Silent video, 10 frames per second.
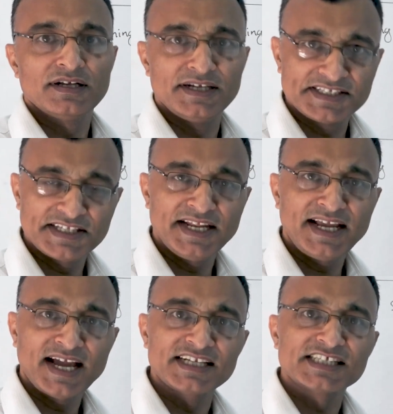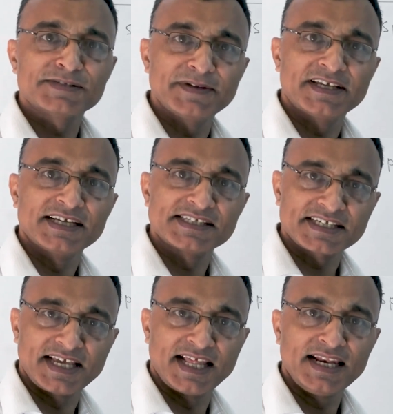listening and speaking
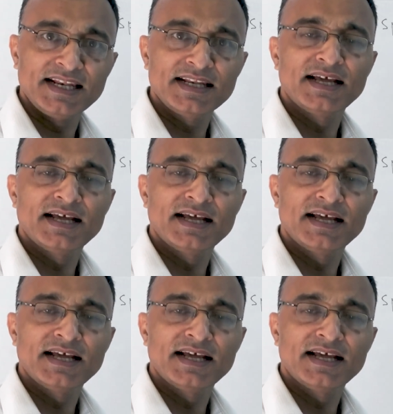skill,